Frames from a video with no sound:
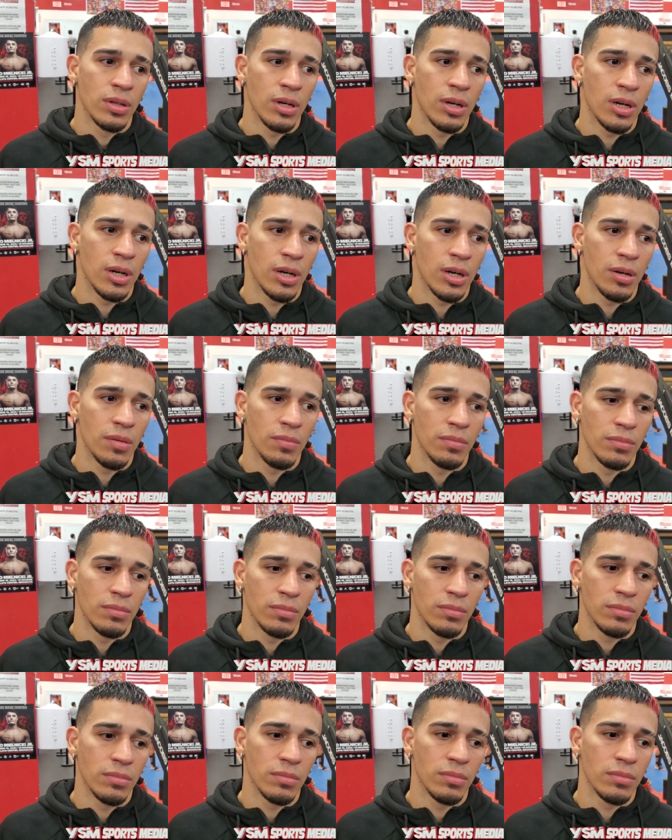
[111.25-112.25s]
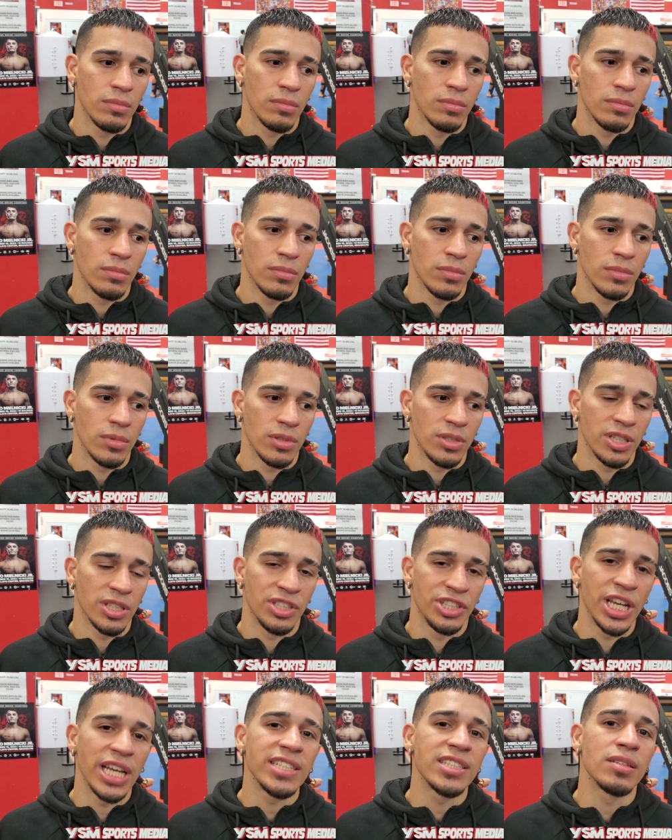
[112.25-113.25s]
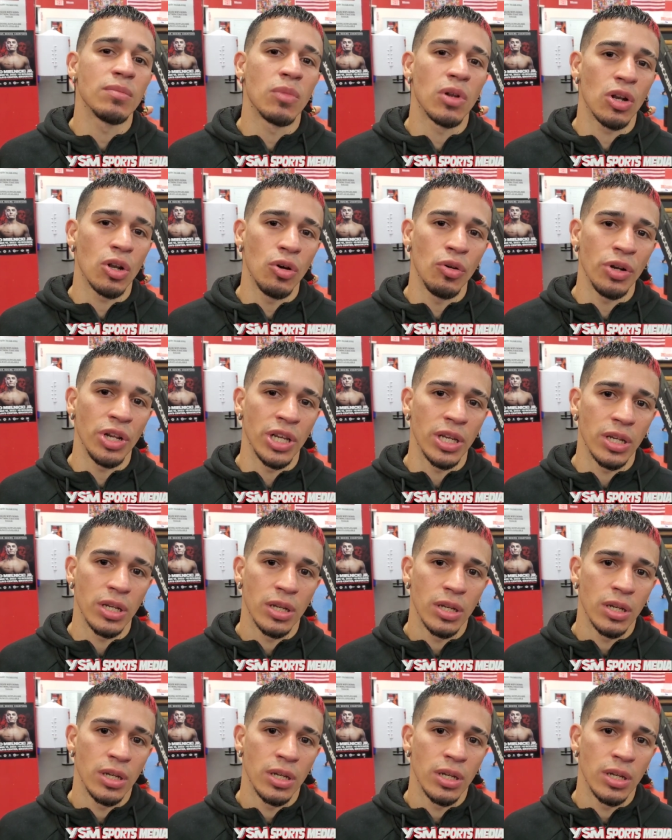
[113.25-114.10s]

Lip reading: to Jason Maloney.